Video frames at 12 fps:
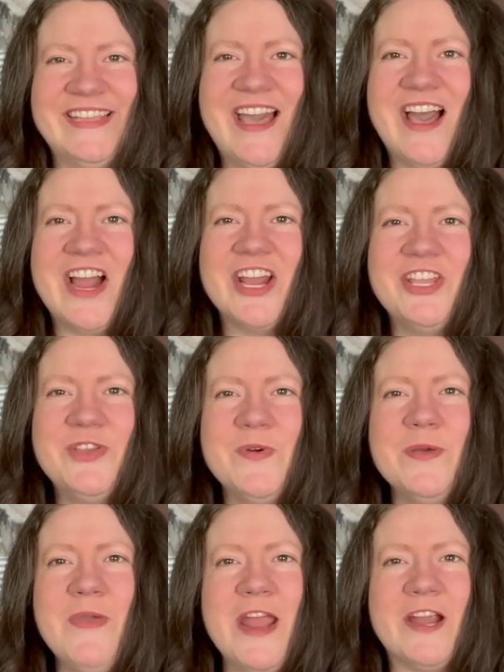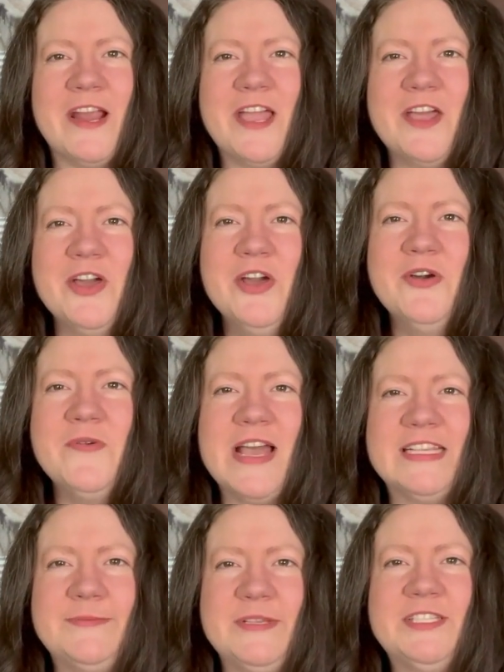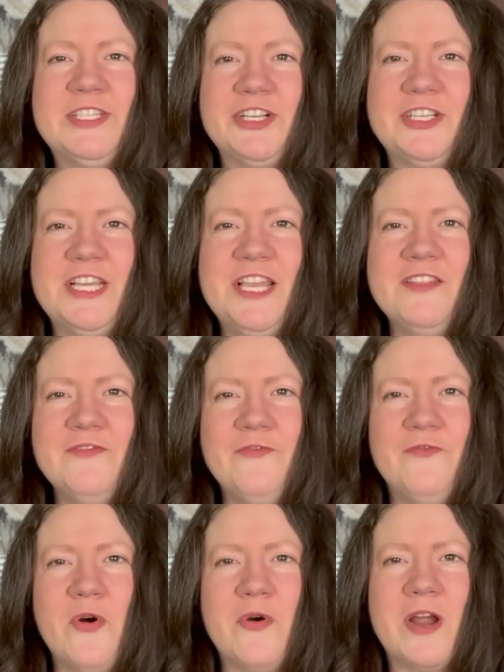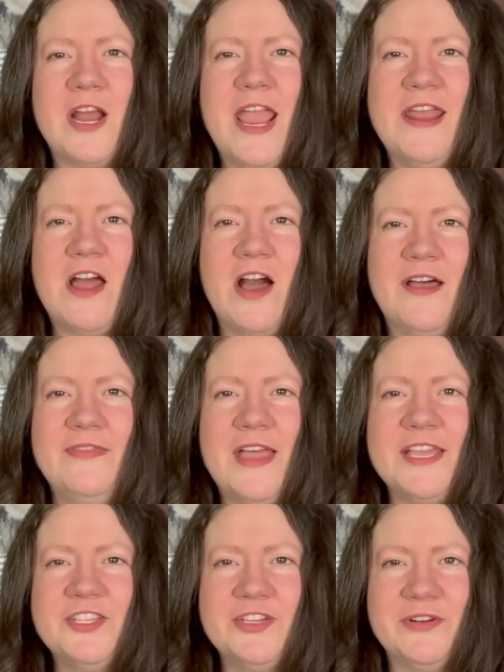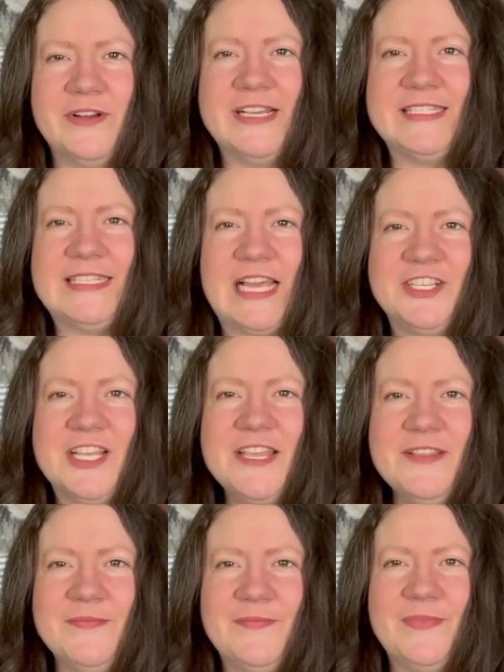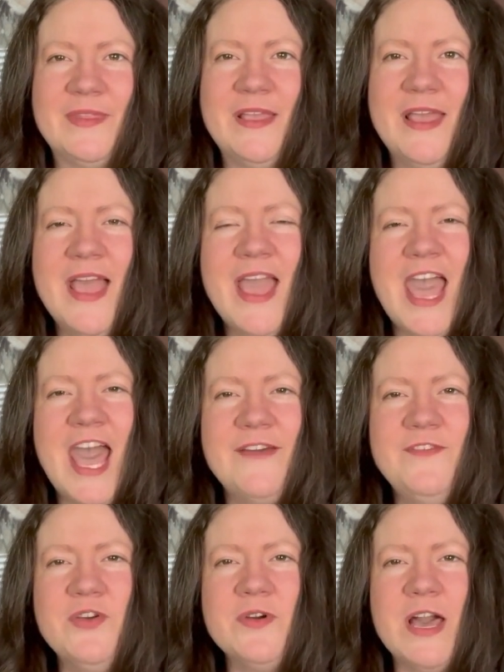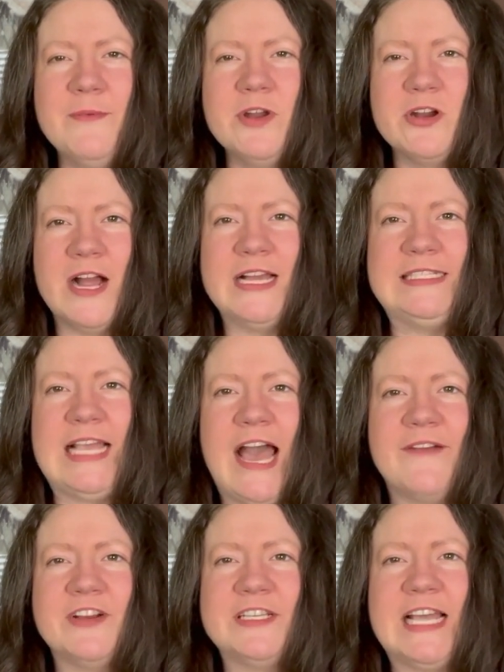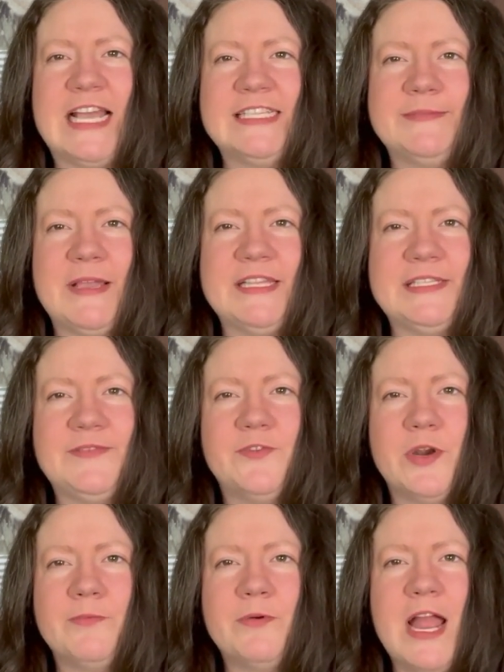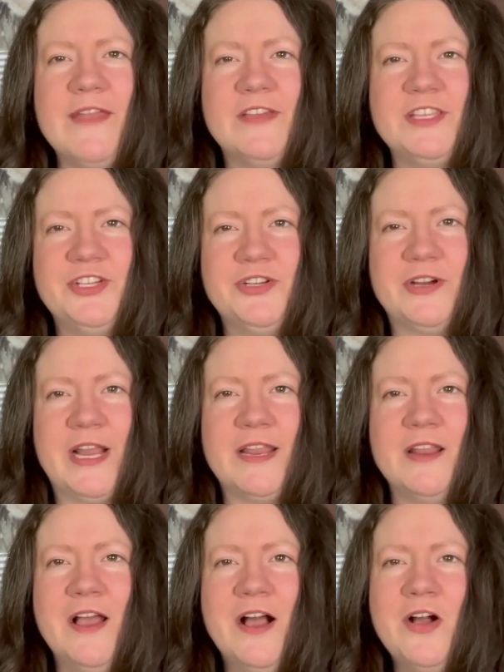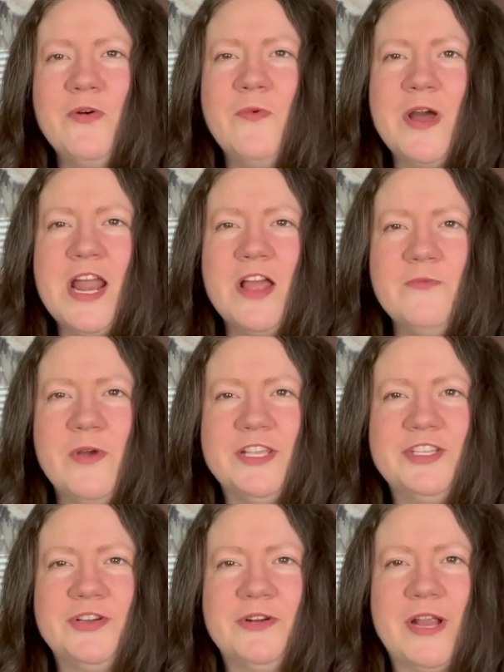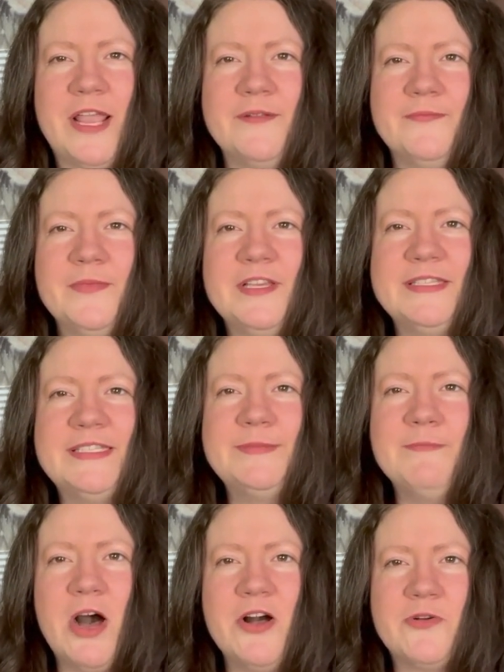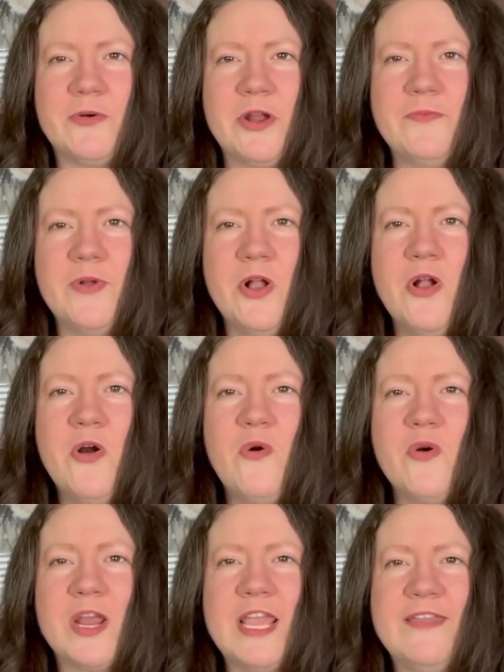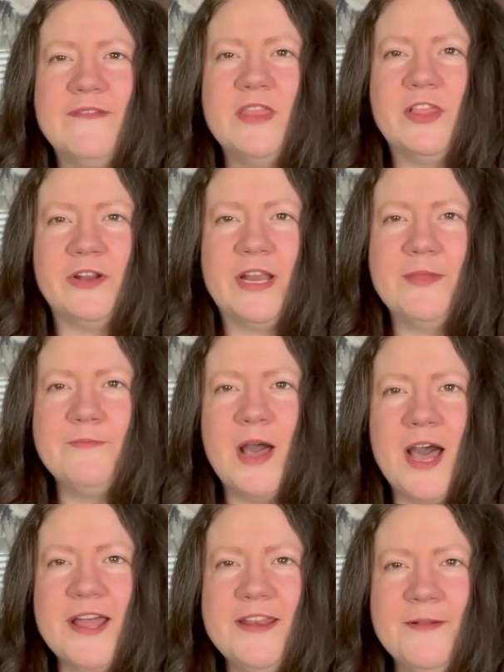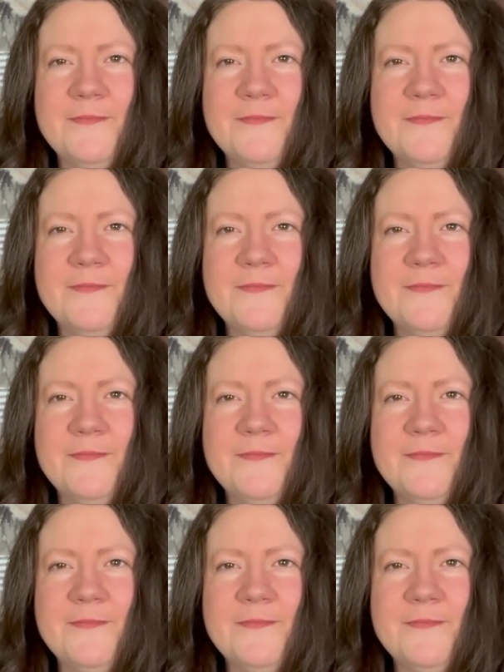Are you a parent who has been searching for an online tutoring session? Have you come across advertisements for private tutoring, one-on-one tutoring, small group, or even learning pod?